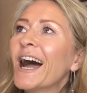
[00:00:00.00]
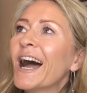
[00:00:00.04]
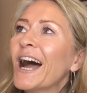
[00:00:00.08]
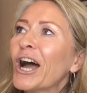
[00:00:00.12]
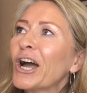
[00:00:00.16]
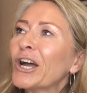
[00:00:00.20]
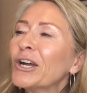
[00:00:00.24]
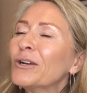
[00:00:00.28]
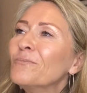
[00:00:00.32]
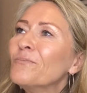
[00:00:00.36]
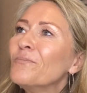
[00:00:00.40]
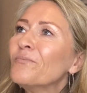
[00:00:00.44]

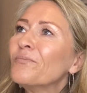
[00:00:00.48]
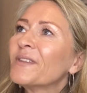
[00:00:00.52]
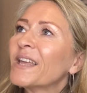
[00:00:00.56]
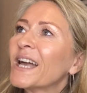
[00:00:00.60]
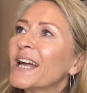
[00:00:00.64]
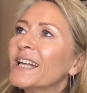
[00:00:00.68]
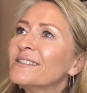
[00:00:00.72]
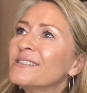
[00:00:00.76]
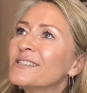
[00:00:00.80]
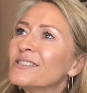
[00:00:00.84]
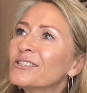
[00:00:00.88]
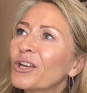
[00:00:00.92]

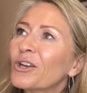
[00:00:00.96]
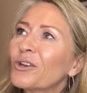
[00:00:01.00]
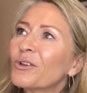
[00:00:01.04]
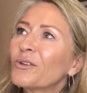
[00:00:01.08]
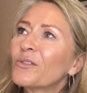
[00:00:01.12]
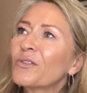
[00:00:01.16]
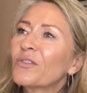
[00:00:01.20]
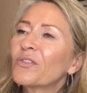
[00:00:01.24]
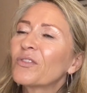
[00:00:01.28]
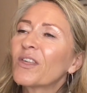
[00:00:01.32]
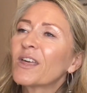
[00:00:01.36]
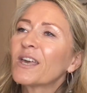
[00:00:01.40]
And
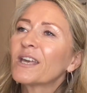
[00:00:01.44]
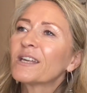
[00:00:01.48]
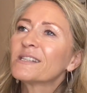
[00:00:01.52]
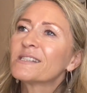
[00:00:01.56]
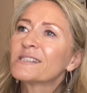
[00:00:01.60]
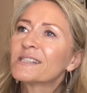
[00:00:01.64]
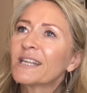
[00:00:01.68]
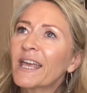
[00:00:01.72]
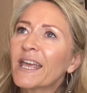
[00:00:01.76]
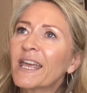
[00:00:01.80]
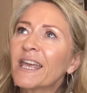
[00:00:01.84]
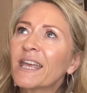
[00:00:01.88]
so they're
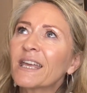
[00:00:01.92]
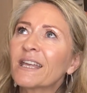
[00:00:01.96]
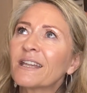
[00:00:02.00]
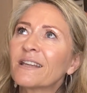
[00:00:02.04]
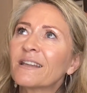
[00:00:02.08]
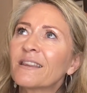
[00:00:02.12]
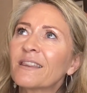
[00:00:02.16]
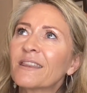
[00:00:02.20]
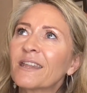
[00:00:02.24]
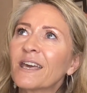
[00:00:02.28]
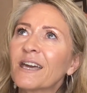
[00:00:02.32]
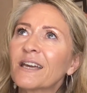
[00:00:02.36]

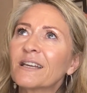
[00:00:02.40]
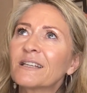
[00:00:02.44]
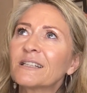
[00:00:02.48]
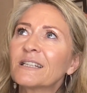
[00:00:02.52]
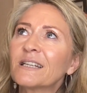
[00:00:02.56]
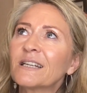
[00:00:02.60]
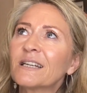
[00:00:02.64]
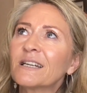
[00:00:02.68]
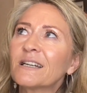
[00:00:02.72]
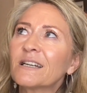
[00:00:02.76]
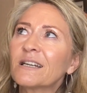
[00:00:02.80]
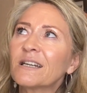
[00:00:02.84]
saying that
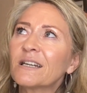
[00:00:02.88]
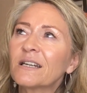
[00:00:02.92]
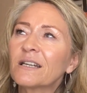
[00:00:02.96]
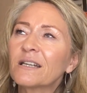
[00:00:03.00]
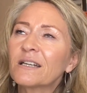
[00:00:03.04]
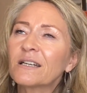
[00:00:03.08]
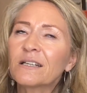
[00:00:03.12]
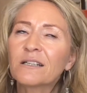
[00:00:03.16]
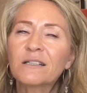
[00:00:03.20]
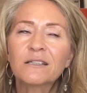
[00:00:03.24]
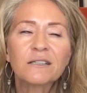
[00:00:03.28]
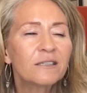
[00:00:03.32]

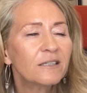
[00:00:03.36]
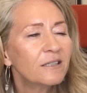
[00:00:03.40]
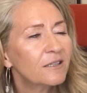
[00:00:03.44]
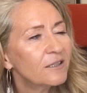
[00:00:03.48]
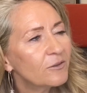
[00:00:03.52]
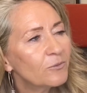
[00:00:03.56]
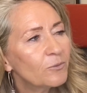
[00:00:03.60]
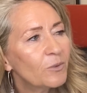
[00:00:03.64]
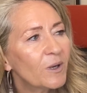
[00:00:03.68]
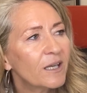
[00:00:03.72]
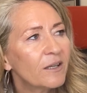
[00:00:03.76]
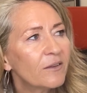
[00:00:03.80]

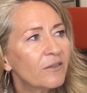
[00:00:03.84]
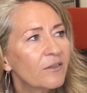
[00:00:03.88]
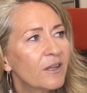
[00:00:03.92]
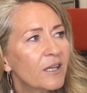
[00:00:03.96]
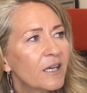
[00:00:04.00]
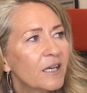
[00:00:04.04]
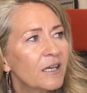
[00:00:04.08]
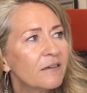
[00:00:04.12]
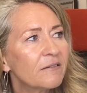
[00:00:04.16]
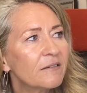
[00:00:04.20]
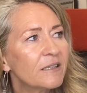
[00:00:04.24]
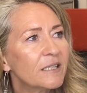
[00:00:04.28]
when
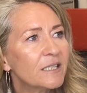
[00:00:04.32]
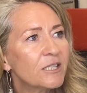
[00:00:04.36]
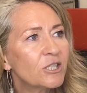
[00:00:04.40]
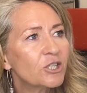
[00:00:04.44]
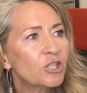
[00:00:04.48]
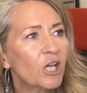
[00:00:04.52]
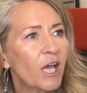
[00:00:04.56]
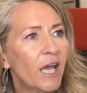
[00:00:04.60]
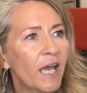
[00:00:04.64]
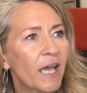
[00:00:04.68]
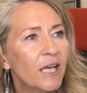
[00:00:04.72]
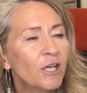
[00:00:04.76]
there is
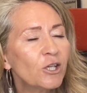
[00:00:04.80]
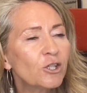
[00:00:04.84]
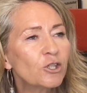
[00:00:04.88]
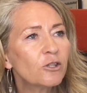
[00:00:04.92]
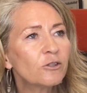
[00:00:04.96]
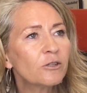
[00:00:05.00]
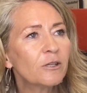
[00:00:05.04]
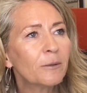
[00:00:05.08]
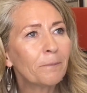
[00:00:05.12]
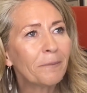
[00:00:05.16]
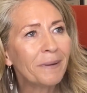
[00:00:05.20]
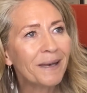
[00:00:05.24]
change
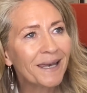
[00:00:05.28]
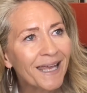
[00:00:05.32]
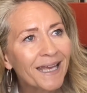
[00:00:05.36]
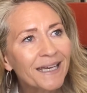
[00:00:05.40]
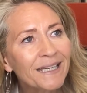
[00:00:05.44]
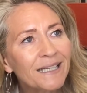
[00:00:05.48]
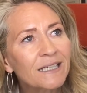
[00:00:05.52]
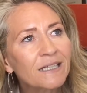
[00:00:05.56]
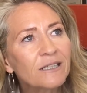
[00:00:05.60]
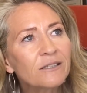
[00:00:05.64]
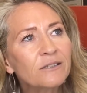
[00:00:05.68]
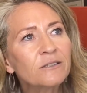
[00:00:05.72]
on the
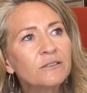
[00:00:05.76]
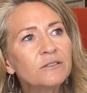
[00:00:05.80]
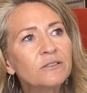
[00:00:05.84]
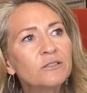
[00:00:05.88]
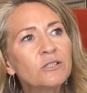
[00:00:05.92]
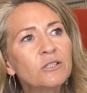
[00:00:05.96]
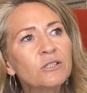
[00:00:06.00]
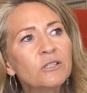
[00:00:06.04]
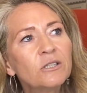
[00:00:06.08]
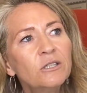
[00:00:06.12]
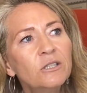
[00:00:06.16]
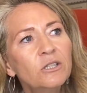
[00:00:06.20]
planet
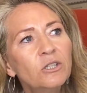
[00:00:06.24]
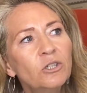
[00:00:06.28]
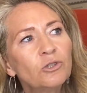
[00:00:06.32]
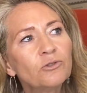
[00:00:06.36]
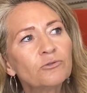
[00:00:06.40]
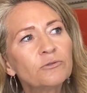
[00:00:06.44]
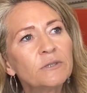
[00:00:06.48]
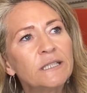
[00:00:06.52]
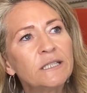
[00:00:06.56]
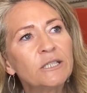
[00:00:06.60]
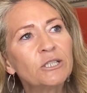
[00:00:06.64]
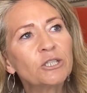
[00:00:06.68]
and
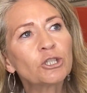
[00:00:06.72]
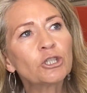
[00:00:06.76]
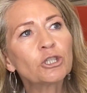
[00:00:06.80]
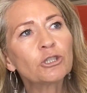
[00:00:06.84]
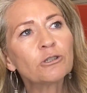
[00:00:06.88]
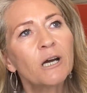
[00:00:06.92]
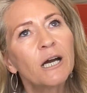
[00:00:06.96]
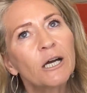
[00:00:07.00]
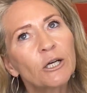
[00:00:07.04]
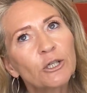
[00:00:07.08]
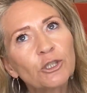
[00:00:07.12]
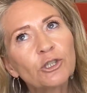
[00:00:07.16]

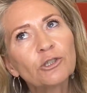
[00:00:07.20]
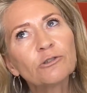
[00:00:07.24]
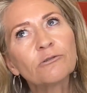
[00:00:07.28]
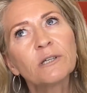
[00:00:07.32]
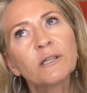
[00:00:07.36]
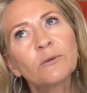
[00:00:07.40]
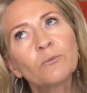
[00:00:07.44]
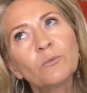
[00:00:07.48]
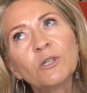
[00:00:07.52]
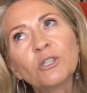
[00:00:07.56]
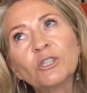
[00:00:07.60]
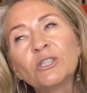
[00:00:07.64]

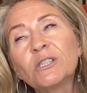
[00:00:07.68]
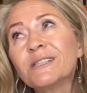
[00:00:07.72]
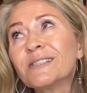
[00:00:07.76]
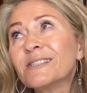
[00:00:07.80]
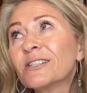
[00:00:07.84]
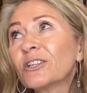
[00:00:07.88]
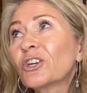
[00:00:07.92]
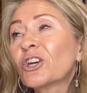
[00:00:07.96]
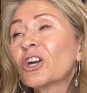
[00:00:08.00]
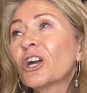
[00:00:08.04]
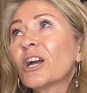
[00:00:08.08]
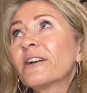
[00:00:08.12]
restructuring, which is
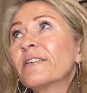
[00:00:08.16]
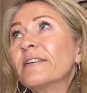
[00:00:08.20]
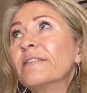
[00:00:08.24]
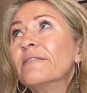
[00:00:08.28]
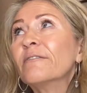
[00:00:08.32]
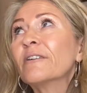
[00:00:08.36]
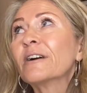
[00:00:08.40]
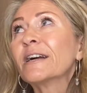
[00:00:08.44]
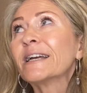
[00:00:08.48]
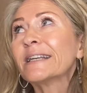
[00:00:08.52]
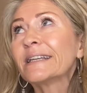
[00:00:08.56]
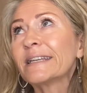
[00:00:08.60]
occurring
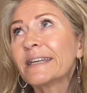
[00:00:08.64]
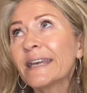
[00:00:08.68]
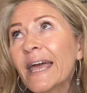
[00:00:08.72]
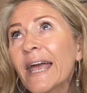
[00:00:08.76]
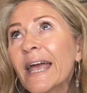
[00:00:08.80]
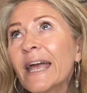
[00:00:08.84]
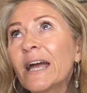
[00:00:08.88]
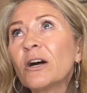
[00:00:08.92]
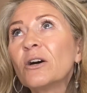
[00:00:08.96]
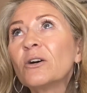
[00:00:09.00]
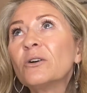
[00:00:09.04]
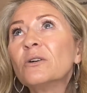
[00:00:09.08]
right
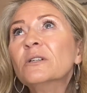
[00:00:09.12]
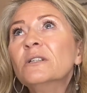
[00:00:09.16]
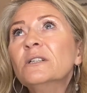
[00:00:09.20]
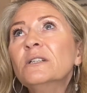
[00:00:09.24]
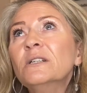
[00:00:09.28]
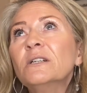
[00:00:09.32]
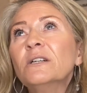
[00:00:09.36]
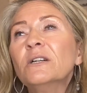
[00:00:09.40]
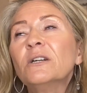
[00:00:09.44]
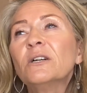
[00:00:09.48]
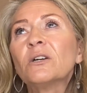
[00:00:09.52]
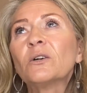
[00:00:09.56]
now,
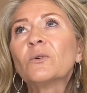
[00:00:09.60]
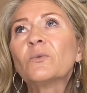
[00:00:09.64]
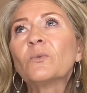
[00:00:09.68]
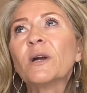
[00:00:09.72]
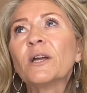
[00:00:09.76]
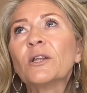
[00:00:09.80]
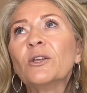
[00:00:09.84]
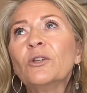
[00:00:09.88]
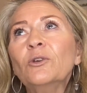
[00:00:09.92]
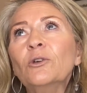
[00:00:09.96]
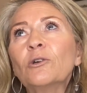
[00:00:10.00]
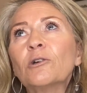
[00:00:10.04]

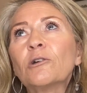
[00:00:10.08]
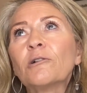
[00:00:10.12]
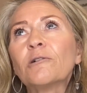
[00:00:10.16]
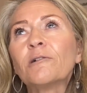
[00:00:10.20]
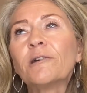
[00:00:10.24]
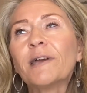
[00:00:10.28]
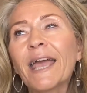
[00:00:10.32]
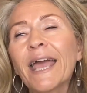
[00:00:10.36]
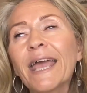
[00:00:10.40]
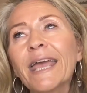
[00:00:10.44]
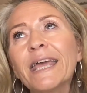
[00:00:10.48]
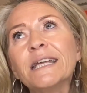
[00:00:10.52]
when you
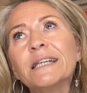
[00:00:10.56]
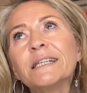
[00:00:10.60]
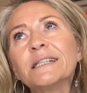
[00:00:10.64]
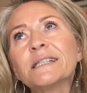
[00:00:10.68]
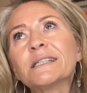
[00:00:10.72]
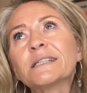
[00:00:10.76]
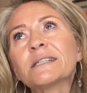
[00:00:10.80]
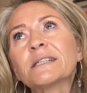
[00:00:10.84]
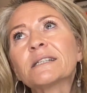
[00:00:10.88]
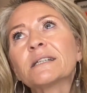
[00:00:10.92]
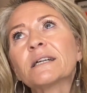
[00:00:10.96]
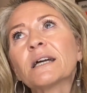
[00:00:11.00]

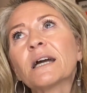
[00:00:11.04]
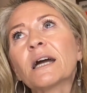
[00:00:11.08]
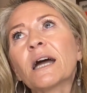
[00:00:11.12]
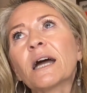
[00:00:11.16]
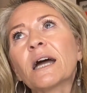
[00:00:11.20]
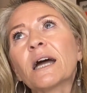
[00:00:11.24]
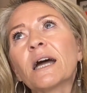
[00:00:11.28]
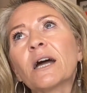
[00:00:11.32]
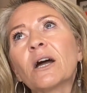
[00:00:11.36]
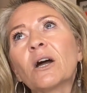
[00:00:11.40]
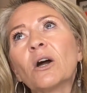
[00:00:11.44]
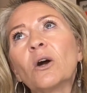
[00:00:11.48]
create
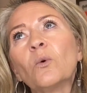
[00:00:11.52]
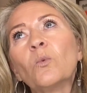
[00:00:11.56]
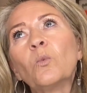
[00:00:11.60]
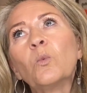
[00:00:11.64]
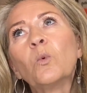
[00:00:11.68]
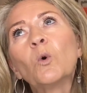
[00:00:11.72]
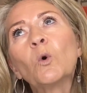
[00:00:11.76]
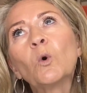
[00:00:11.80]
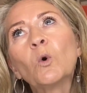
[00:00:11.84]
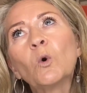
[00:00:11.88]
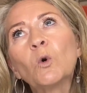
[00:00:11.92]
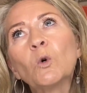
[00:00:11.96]

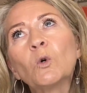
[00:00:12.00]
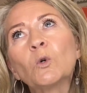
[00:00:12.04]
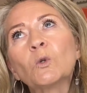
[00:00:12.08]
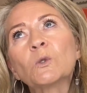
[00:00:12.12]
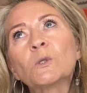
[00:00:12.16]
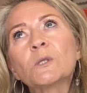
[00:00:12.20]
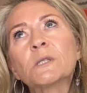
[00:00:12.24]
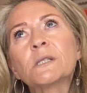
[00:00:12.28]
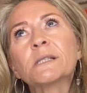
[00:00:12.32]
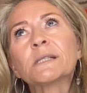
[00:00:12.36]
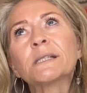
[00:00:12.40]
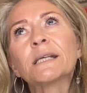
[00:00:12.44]

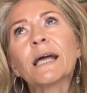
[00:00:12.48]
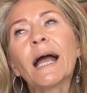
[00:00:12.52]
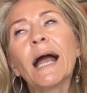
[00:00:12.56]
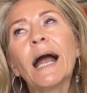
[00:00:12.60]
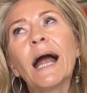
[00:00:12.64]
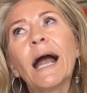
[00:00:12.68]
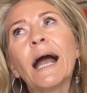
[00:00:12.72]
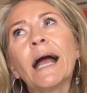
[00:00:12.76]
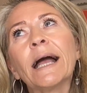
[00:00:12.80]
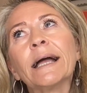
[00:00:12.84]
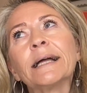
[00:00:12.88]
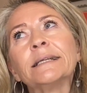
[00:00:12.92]
wars
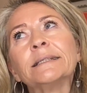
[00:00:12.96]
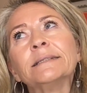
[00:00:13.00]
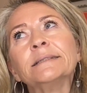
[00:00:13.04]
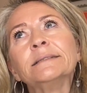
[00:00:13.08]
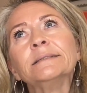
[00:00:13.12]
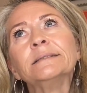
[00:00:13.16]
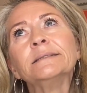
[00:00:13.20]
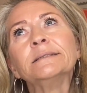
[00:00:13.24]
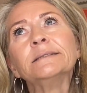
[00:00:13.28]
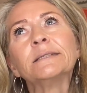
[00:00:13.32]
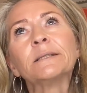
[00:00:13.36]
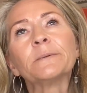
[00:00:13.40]

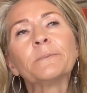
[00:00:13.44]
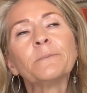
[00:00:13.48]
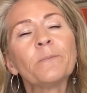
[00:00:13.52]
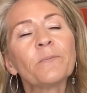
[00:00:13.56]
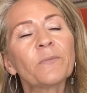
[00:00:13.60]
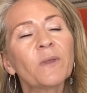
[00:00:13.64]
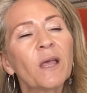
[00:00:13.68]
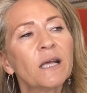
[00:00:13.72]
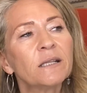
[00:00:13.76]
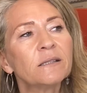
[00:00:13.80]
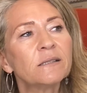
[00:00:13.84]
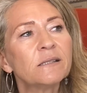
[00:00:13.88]
and
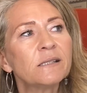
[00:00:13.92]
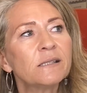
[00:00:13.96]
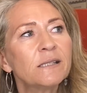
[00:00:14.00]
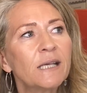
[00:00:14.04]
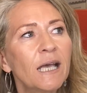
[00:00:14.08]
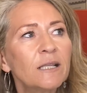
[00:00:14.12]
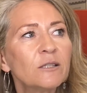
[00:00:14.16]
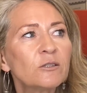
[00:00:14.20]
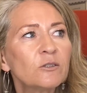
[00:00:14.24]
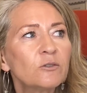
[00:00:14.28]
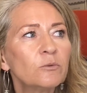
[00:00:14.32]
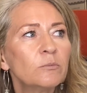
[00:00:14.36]

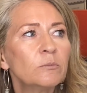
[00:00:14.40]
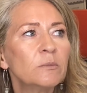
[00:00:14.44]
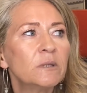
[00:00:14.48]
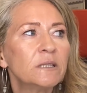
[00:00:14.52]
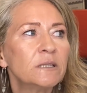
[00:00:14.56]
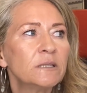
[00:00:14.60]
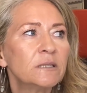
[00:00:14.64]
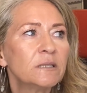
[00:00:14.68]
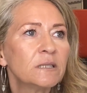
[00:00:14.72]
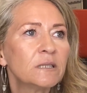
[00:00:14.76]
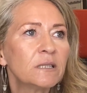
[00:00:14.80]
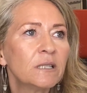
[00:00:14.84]

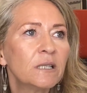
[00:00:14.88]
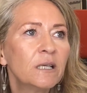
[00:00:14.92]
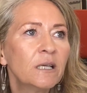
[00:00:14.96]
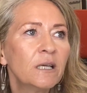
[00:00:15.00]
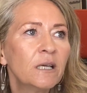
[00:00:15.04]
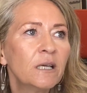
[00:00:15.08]
unsettlement,